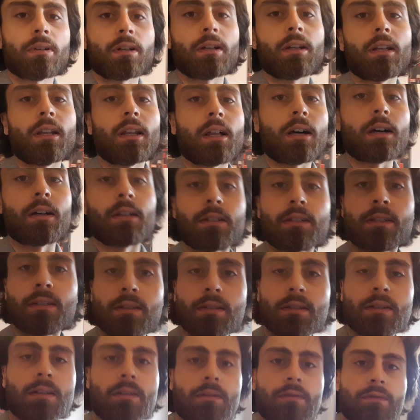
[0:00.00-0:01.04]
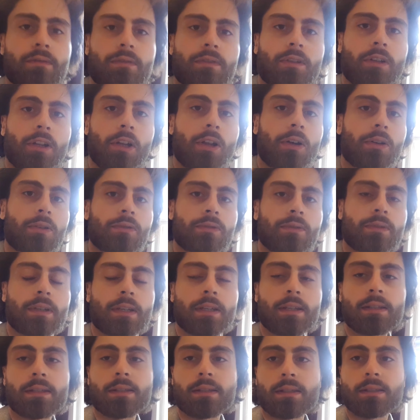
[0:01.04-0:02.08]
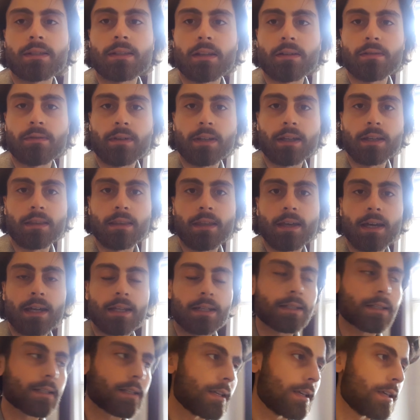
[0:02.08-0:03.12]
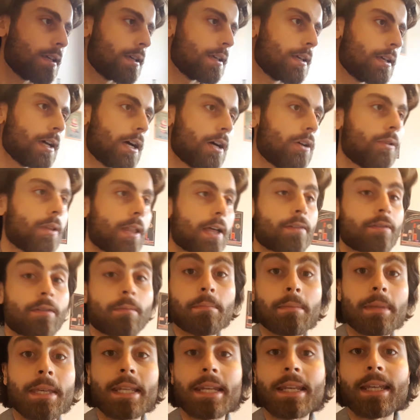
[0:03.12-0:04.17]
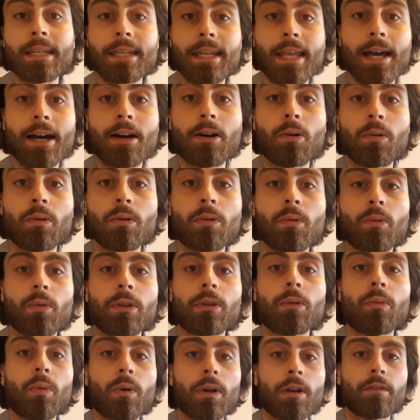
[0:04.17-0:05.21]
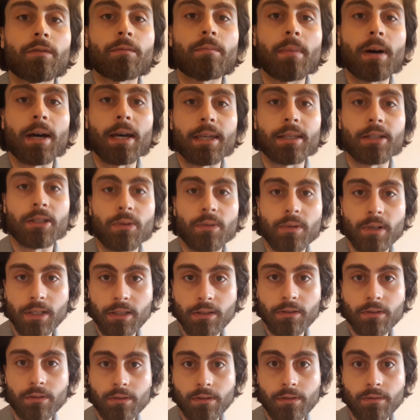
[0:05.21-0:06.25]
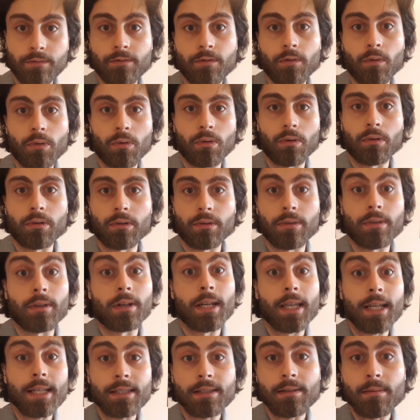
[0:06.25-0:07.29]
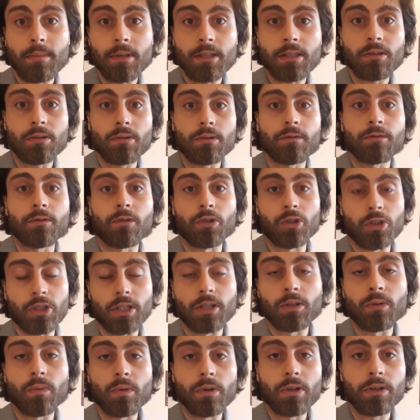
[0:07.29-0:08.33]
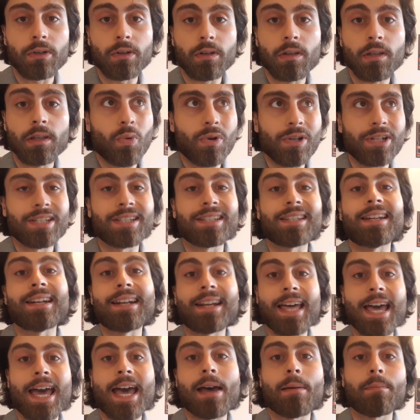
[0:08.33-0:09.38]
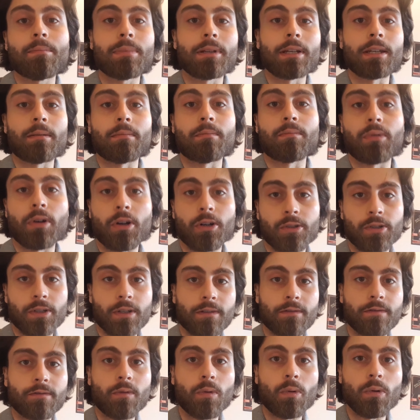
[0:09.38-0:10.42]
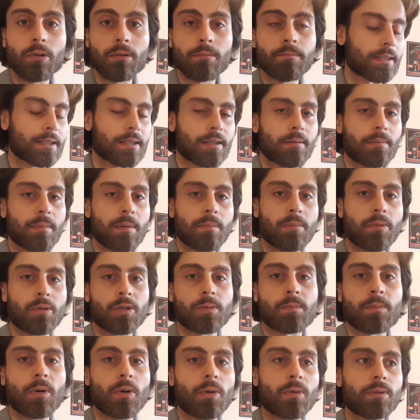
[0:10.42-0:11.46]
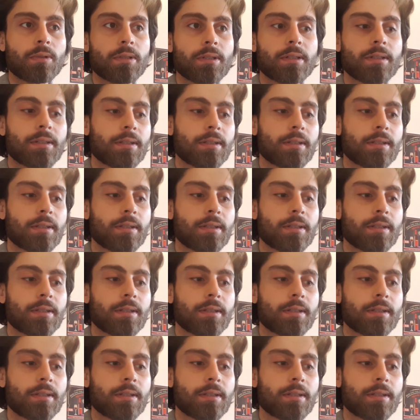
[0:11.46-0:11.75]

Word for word: a lot of the laundries and stuff like that. I'll have a meeting now with one of my directors for the next semester for January, which didn't happen in project four. It's gonna be postponed.